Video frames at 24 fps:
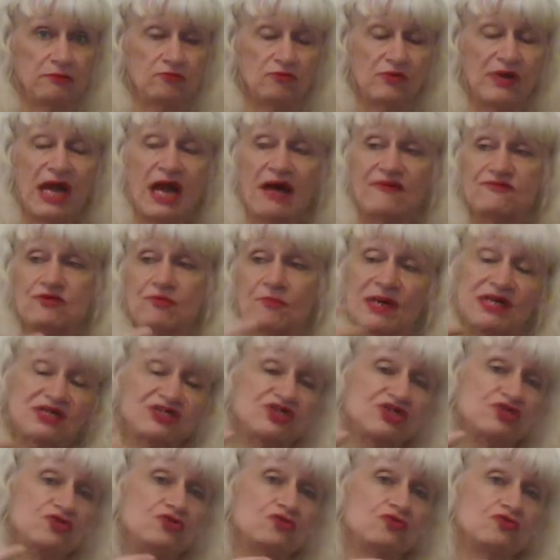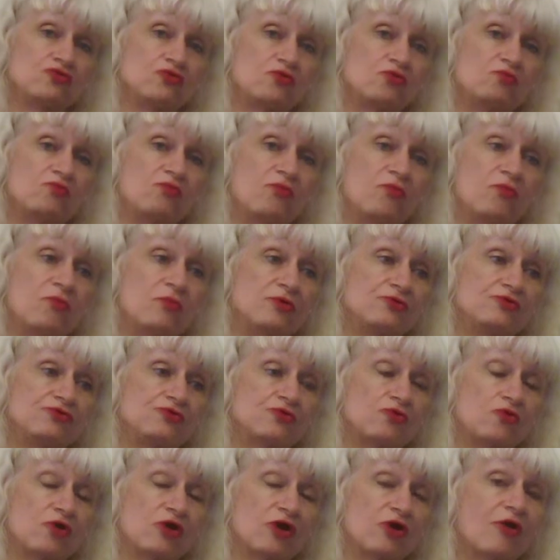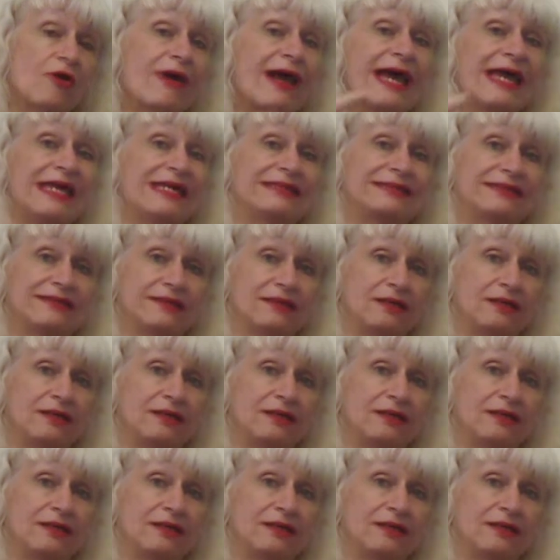We have the machine to create